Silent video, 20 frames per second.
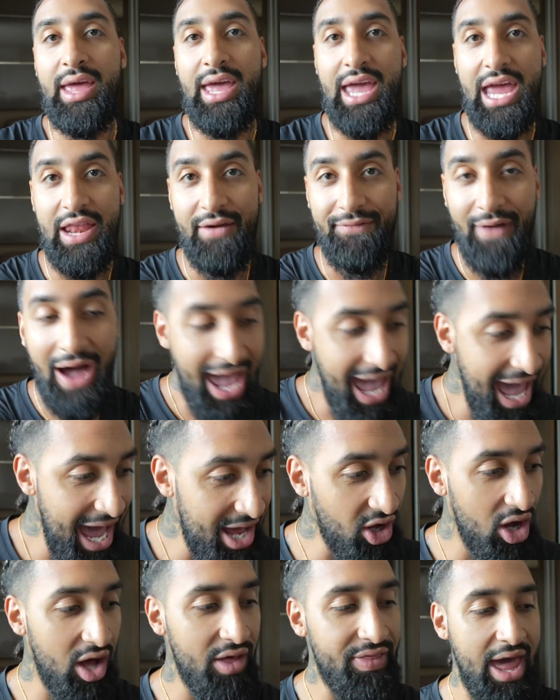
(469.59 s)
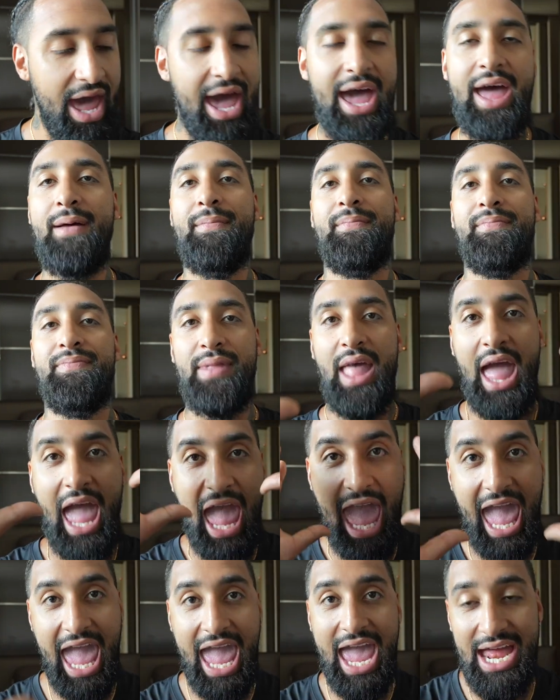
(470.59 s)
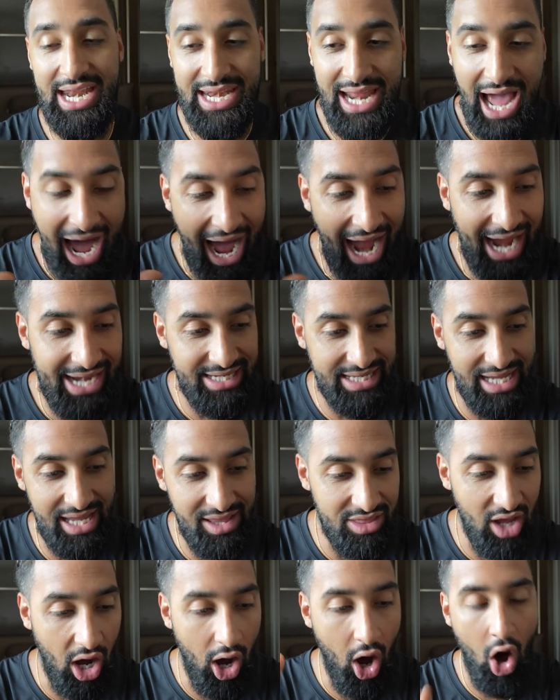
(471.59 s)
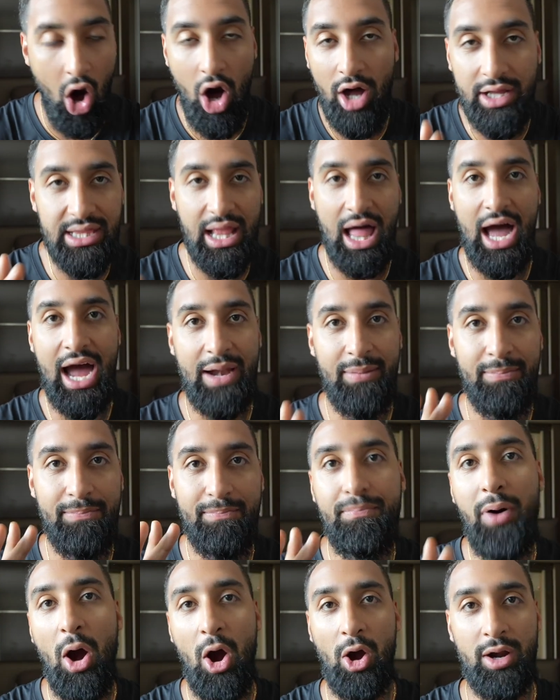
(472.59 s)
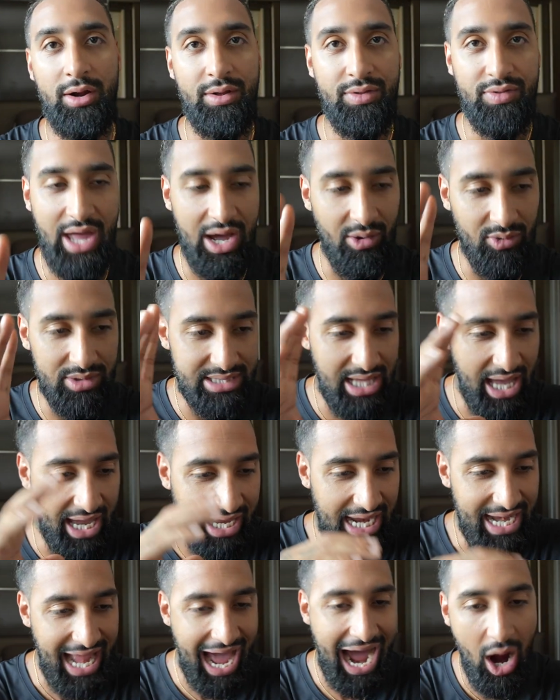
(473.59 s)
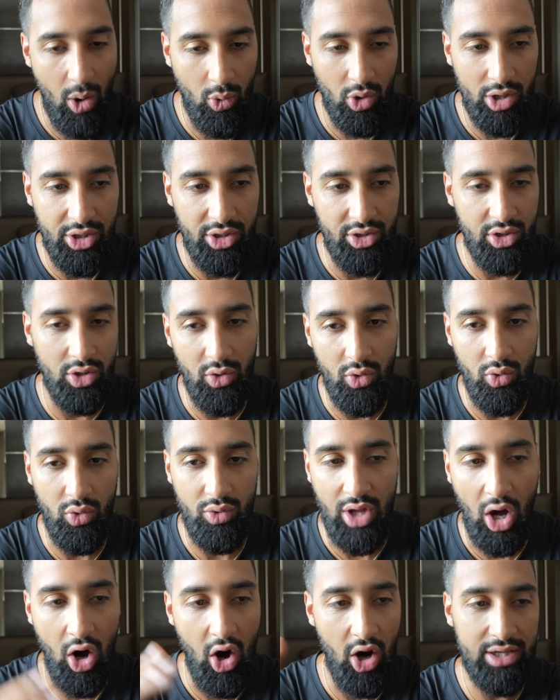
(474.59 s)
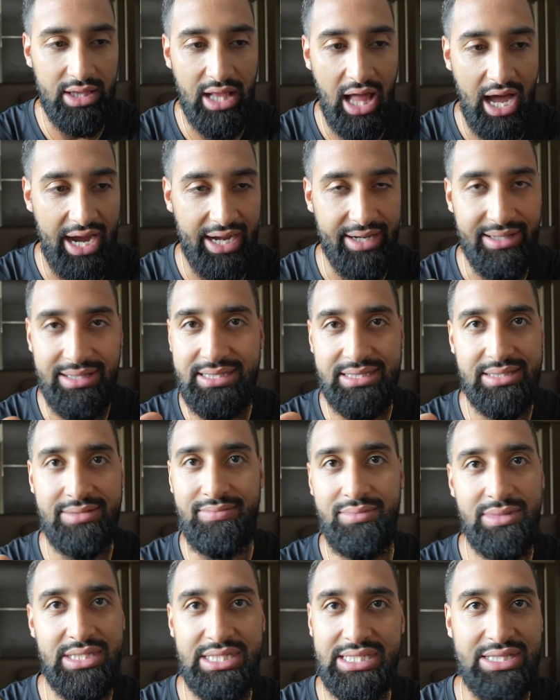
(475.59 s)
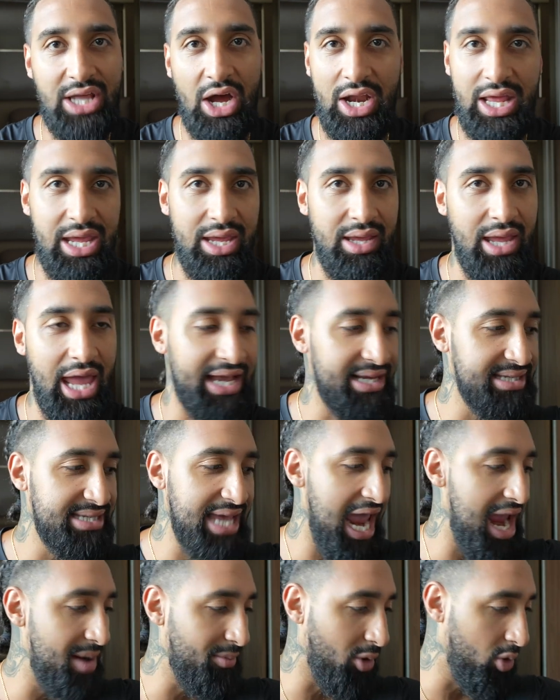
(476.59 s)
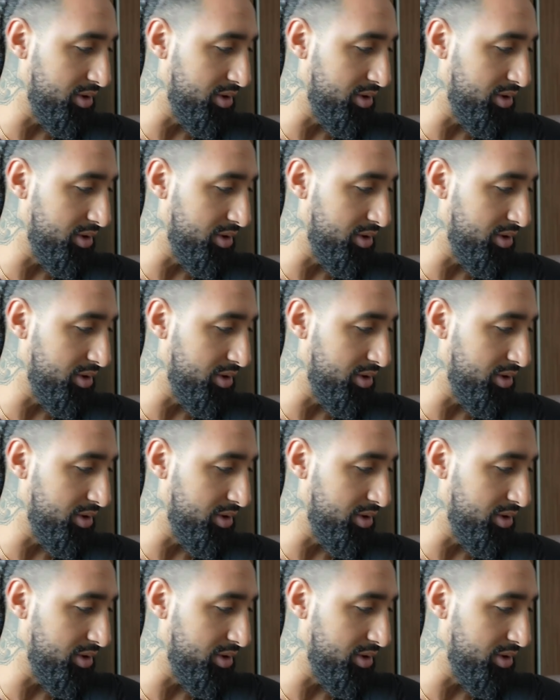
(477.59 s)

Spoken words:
And if I had all that, and I did the online part that was like an hour to do, the online study exam or